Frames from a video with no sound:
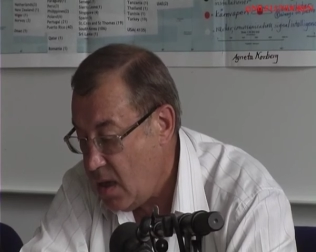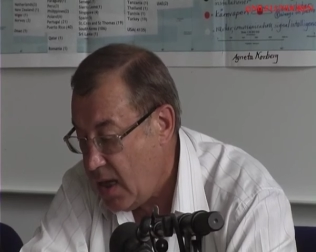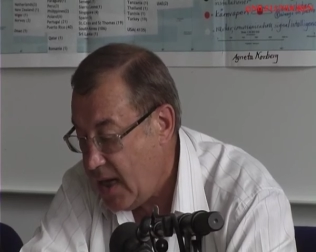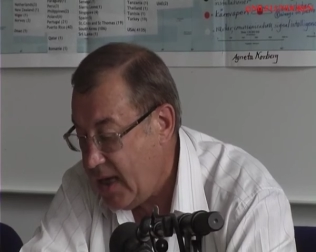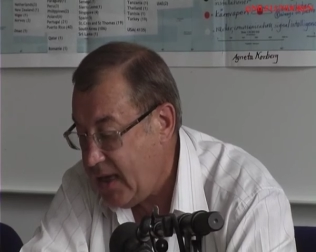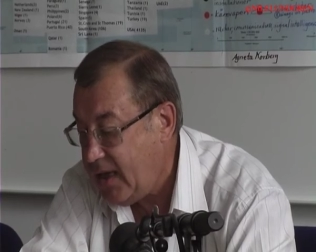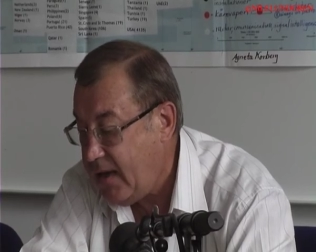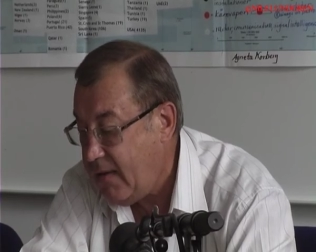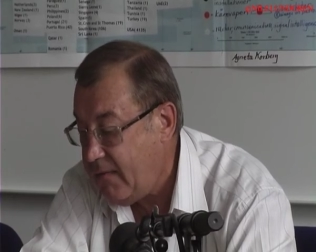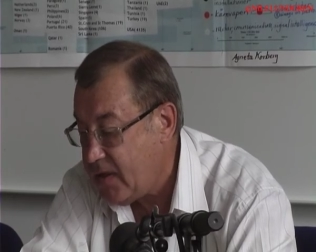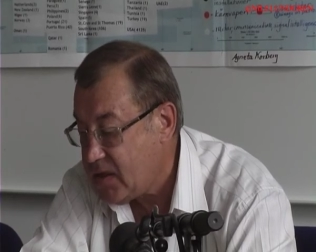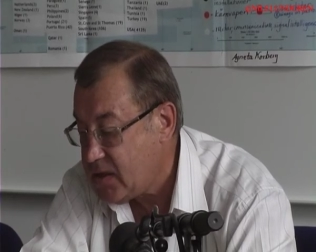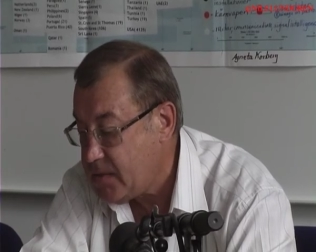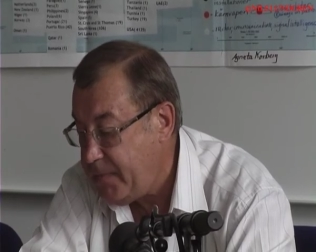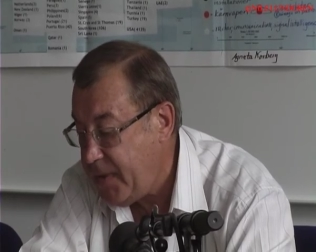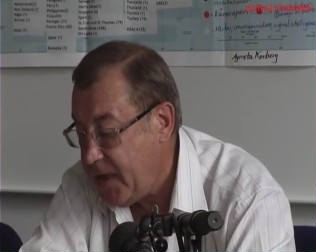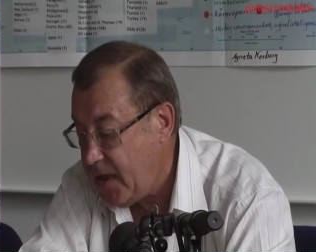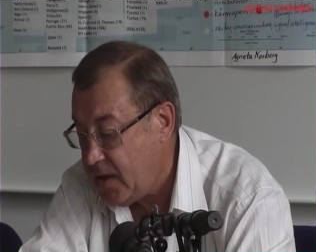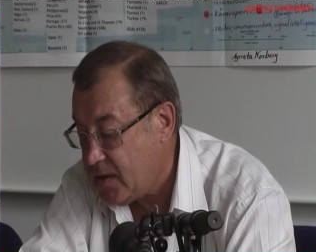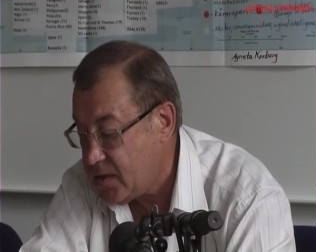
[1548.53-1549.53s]
I have
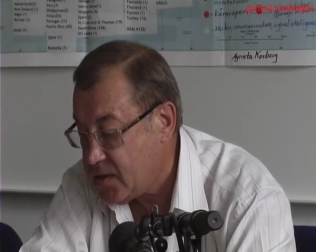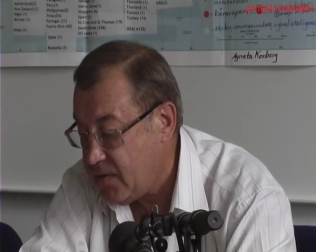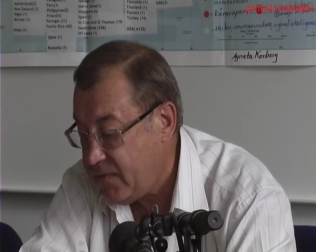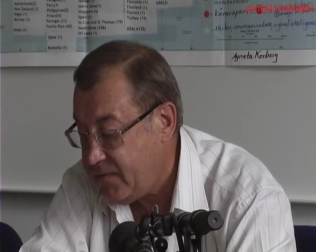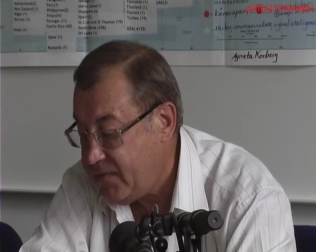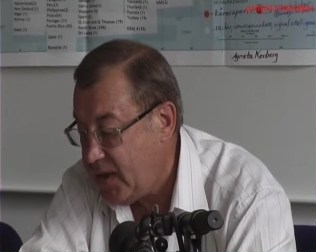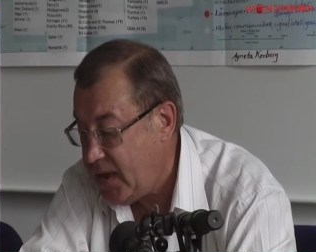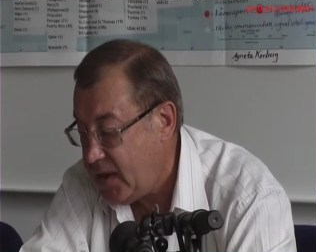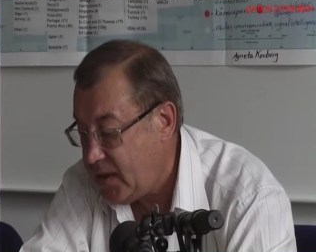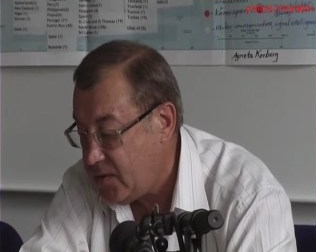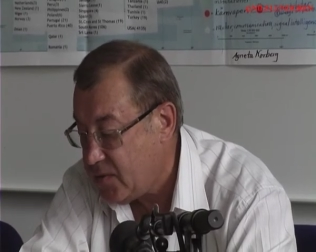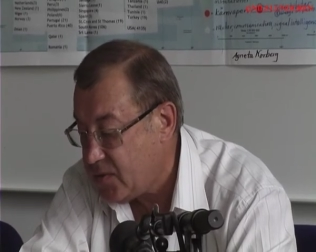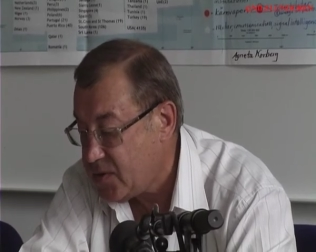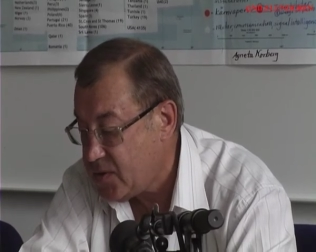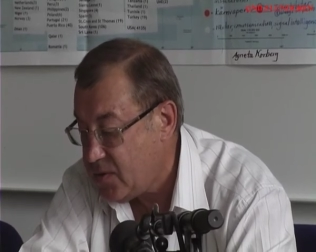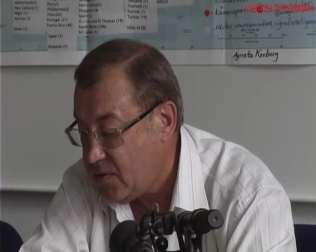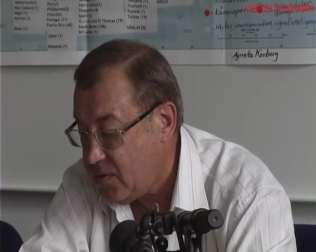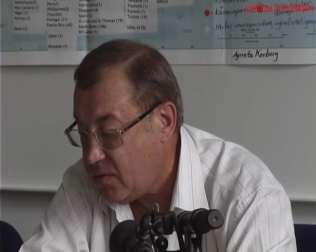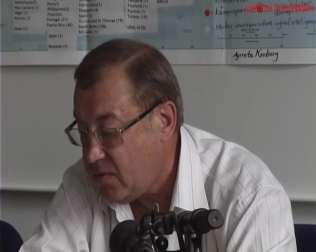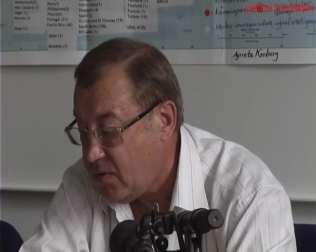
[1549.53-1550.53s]
experience of NATO's
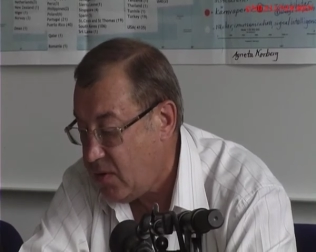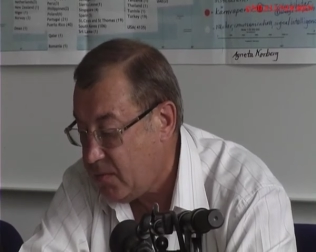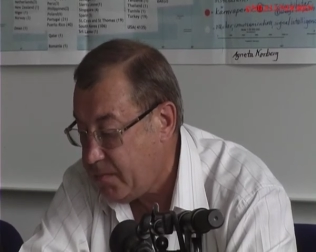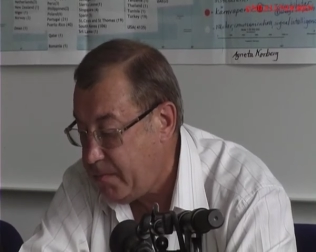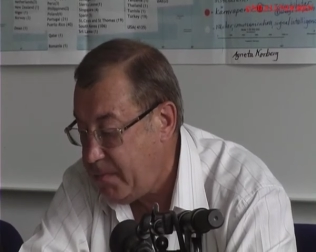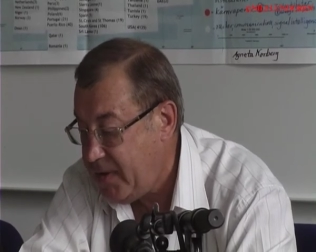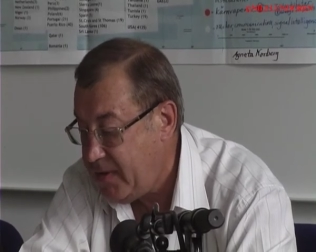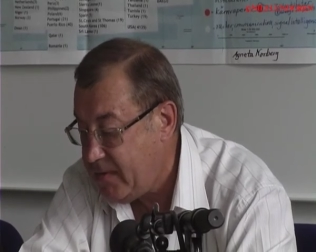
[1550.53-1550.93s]
so-called